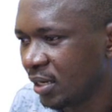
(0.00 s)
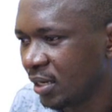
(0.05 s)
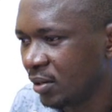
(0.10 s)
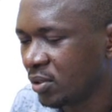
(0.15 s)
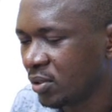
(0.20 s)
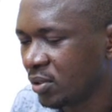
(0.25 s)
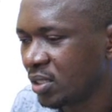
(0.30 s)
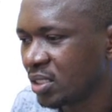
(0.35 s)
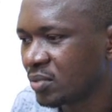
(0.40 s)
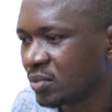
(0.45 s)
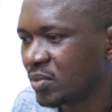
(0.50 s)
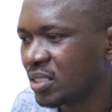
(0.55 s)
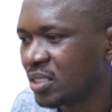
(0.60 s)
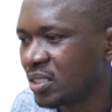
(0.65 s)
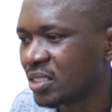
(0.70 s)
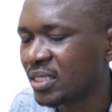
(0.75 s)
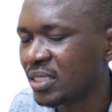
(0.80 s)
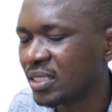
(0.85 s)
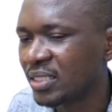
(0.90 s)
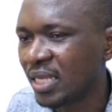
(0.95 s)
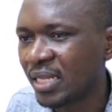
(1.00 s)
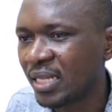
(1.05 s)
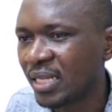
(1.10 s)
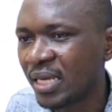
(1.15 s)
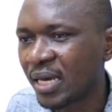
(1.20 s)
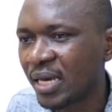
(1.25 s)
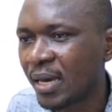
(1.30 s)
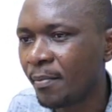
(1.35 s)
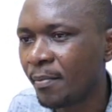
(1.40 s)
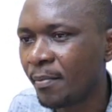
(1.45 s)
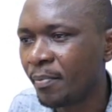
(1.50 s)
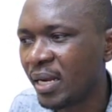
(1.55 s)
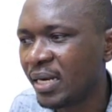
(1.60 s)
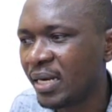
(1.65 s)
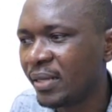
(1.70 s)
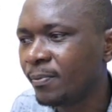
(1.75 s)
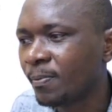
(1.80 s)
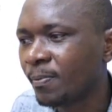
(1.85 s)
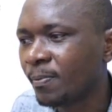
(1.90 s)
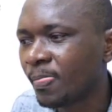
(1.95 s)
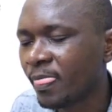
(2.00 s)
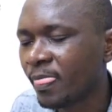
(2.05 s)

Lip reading: what this means is that the company